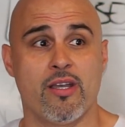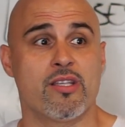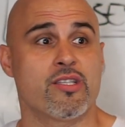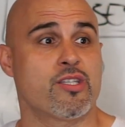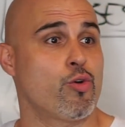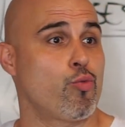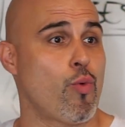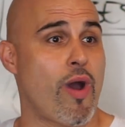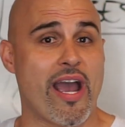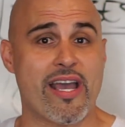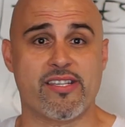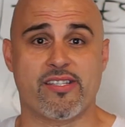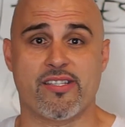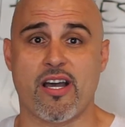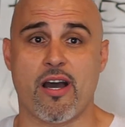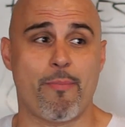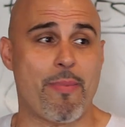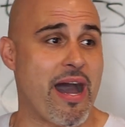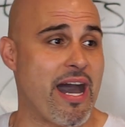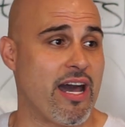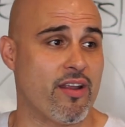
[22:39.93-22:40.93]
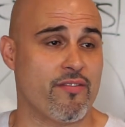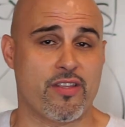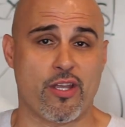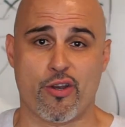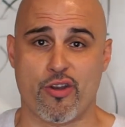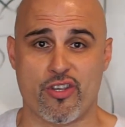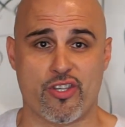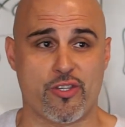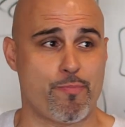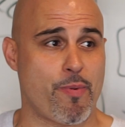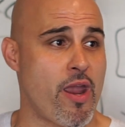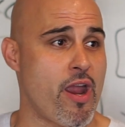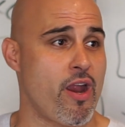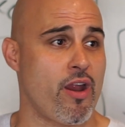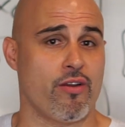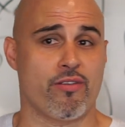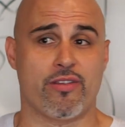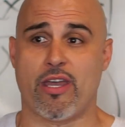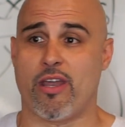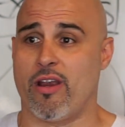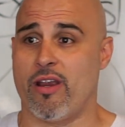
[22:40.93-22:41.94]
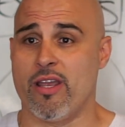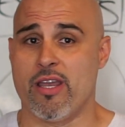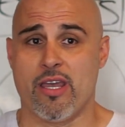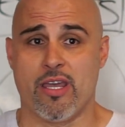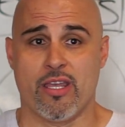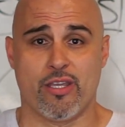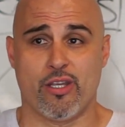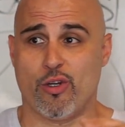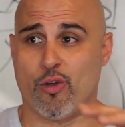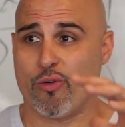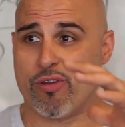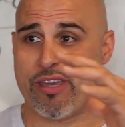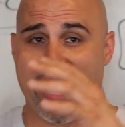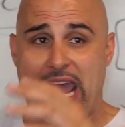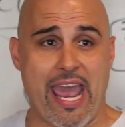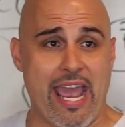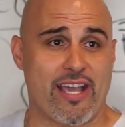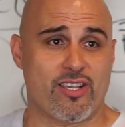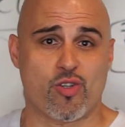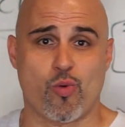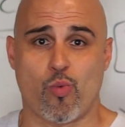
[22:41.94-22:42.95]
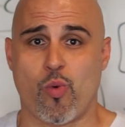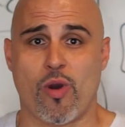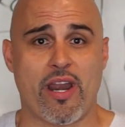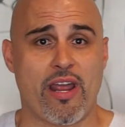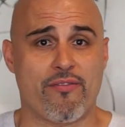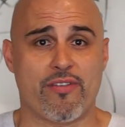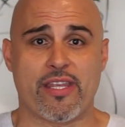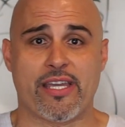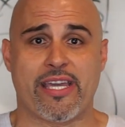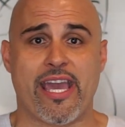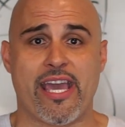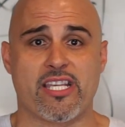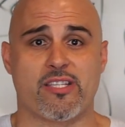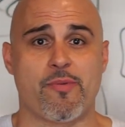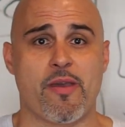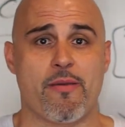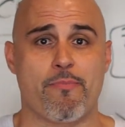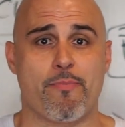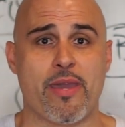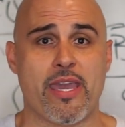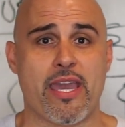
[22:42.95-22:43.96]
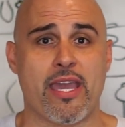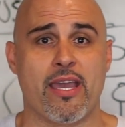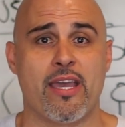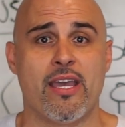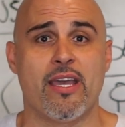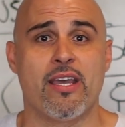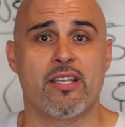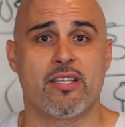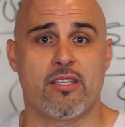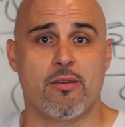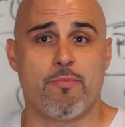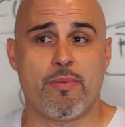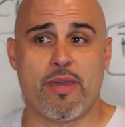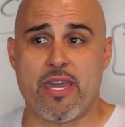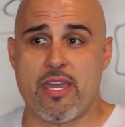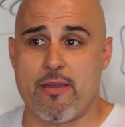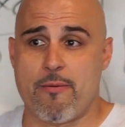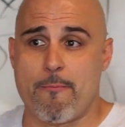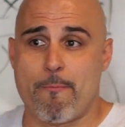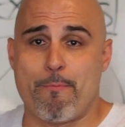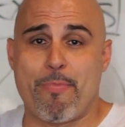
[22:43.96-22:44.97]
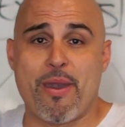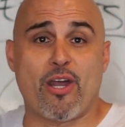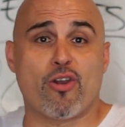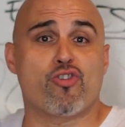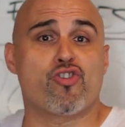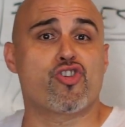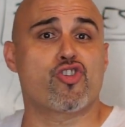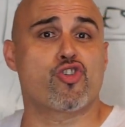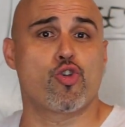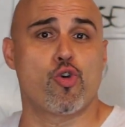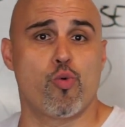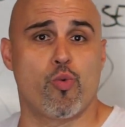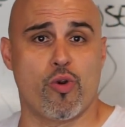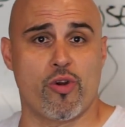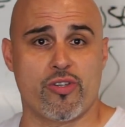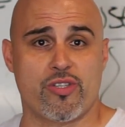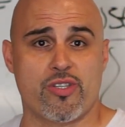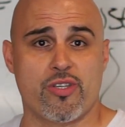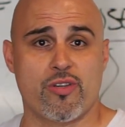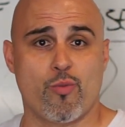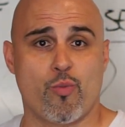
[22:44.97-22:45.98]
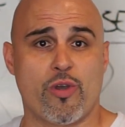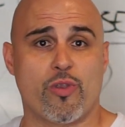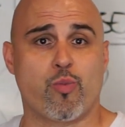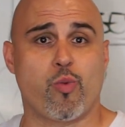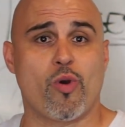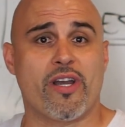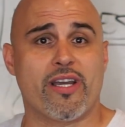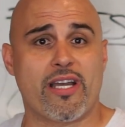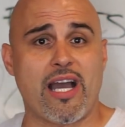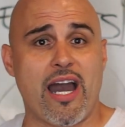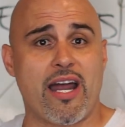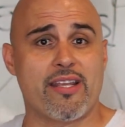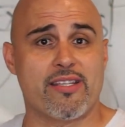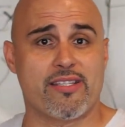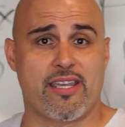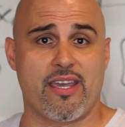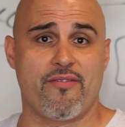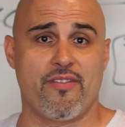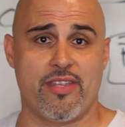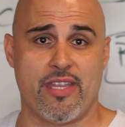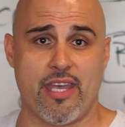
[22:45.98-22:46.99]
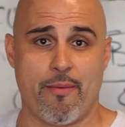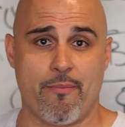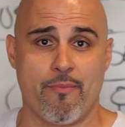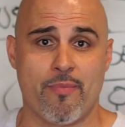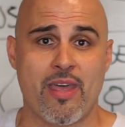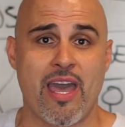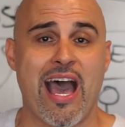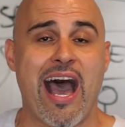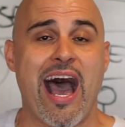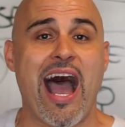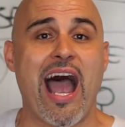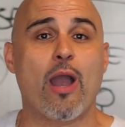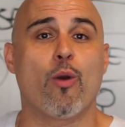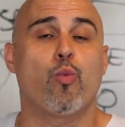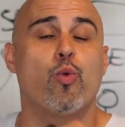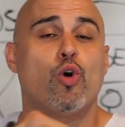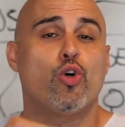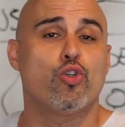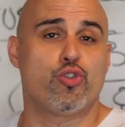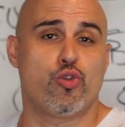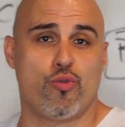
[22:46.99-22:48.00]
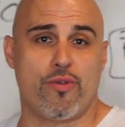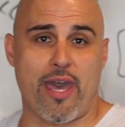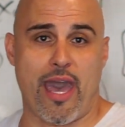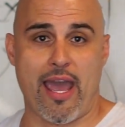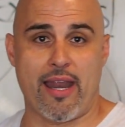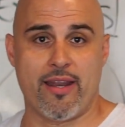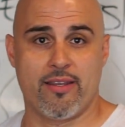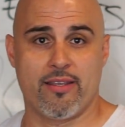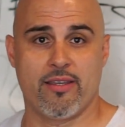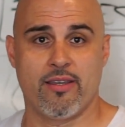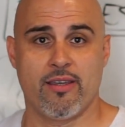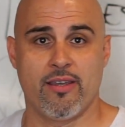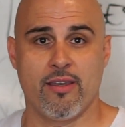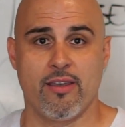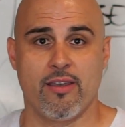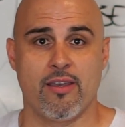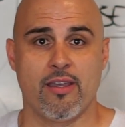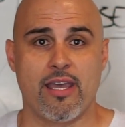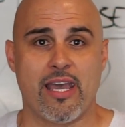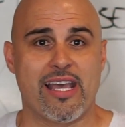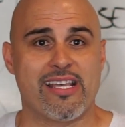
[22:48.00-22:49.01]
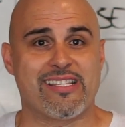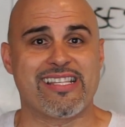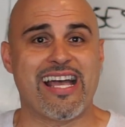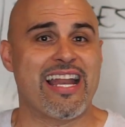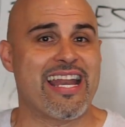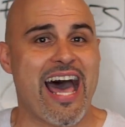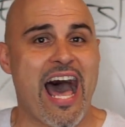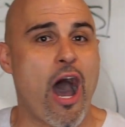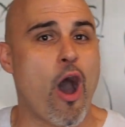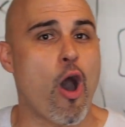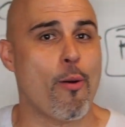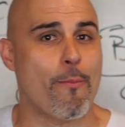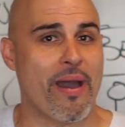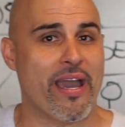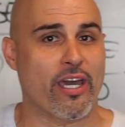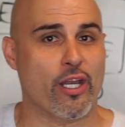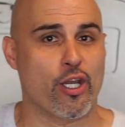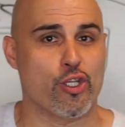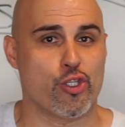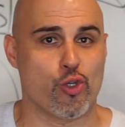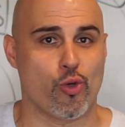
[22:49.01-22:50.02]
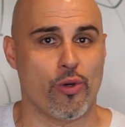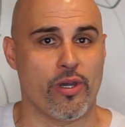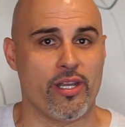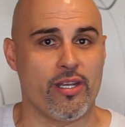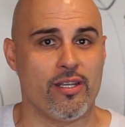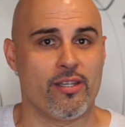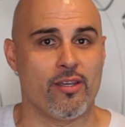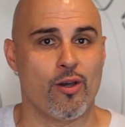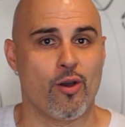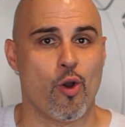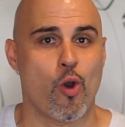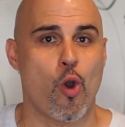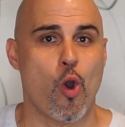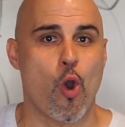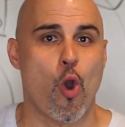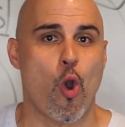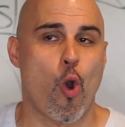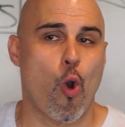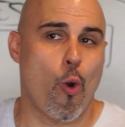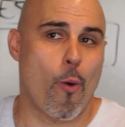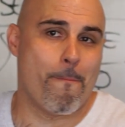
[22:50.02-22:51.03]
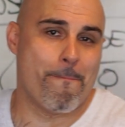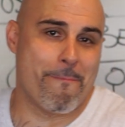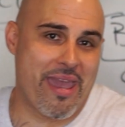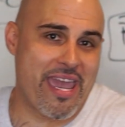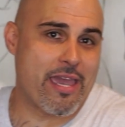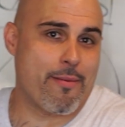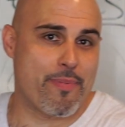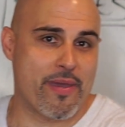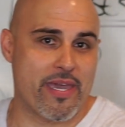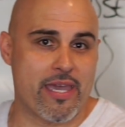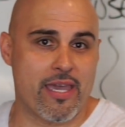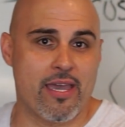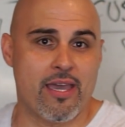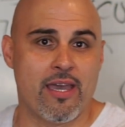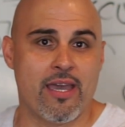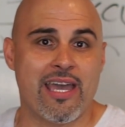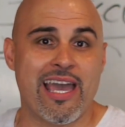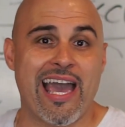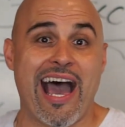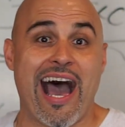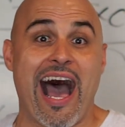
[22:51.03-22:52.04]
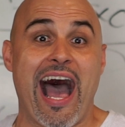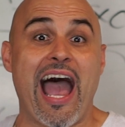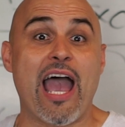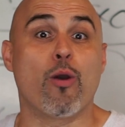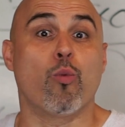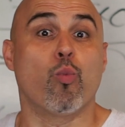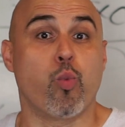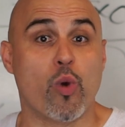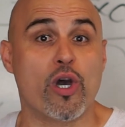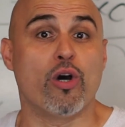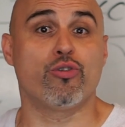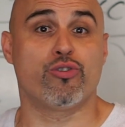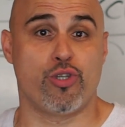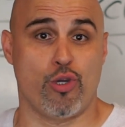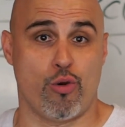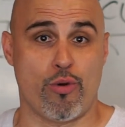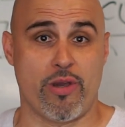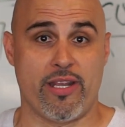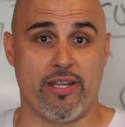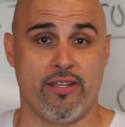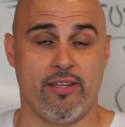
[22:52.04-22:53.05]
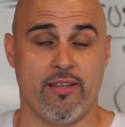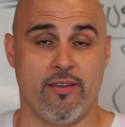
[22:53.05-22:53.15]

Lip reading: to rise up out of their despair, their gangs, or whatever the case may be, to be better stewards with what God has given them. I will do that. It's not how am I going to do it, or maybe I will do it.